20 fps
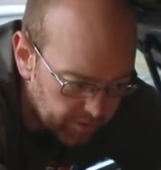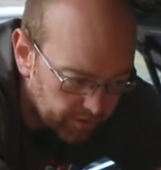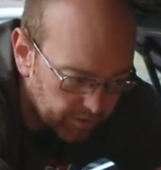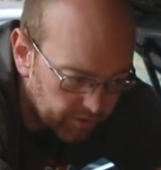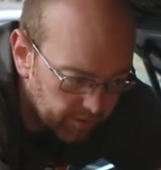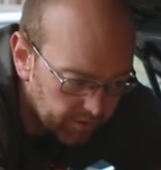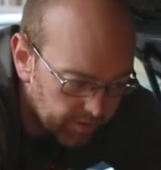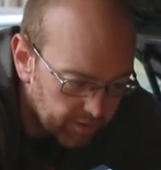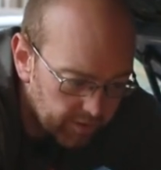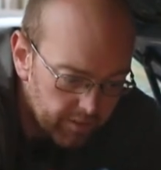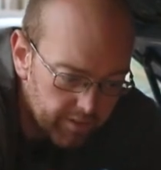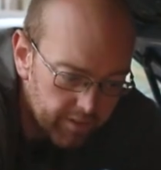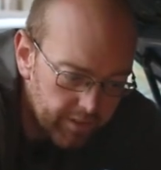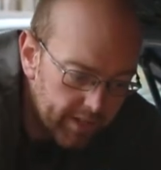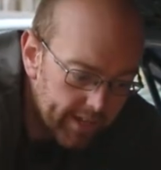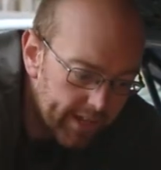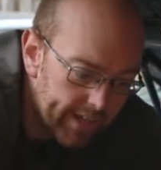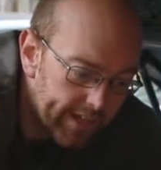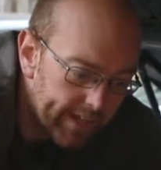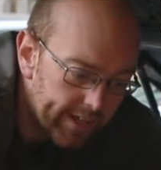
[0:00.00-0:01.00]
on
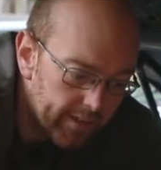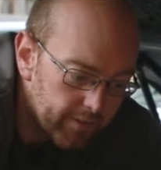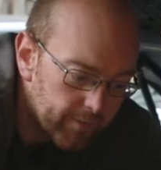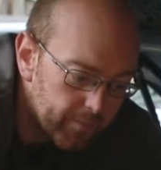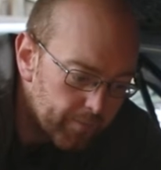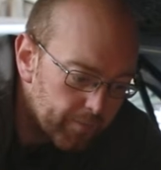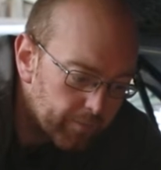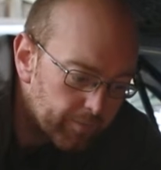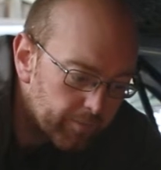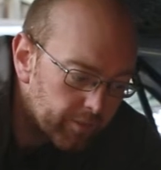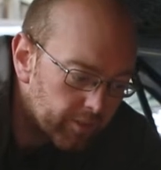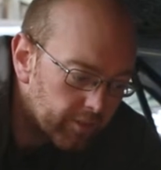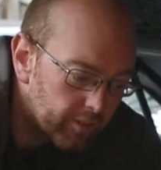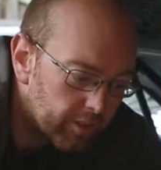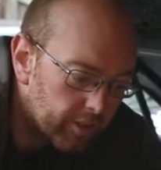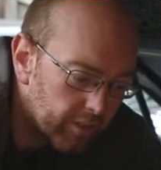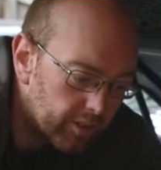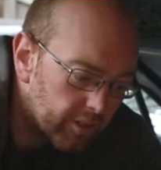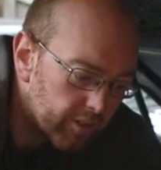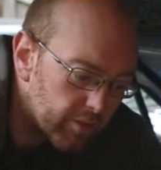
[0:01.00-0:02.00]
there. The
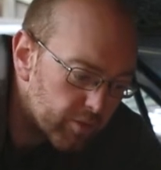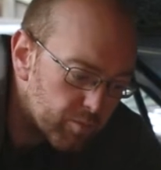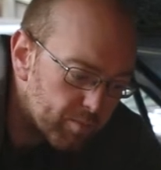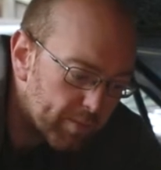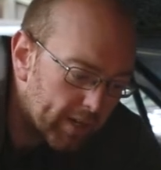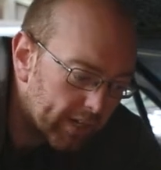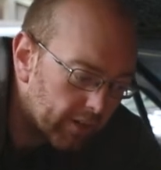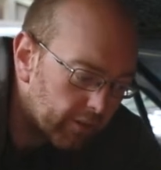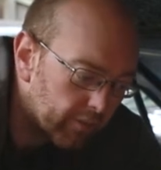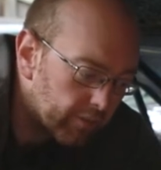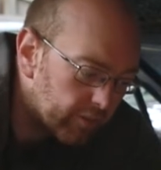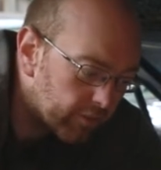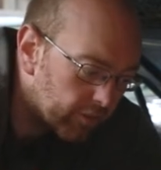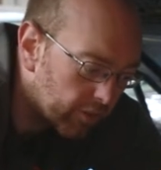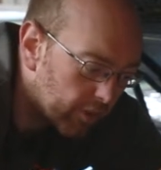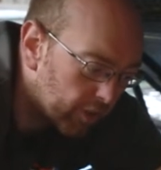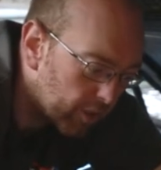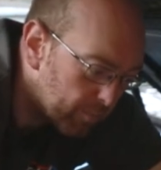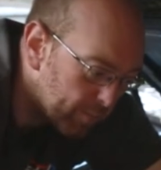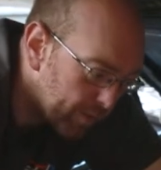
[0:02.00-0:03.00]
nut goes back on the
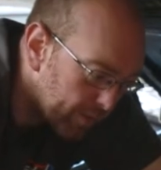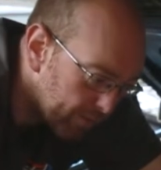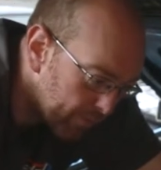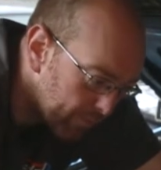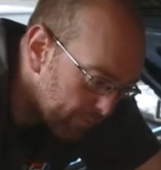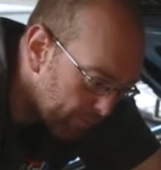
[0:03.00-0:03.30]
top,